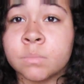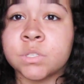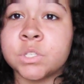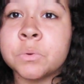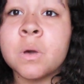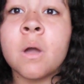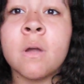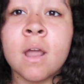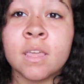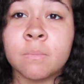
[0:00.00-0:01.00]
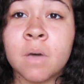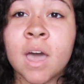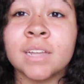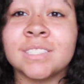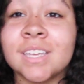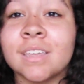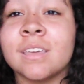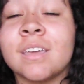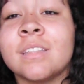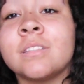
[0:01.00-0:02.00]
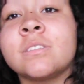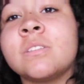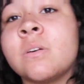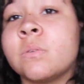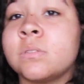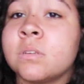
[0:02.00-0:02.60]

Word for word: But you already bought a ticket and there's no